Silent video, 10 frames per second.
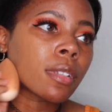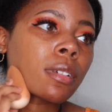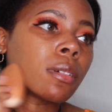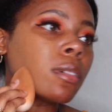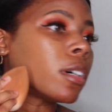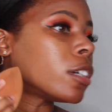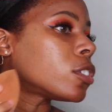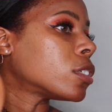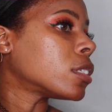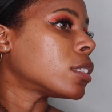Oh
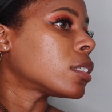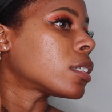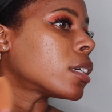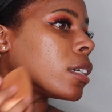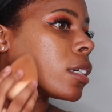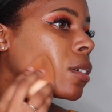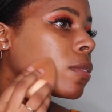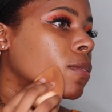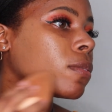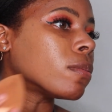gosh, this is like
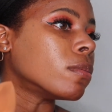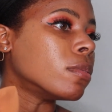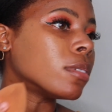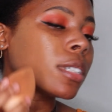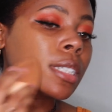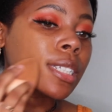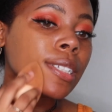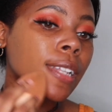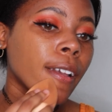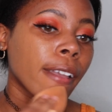
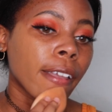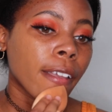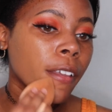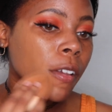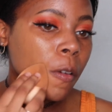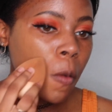really light.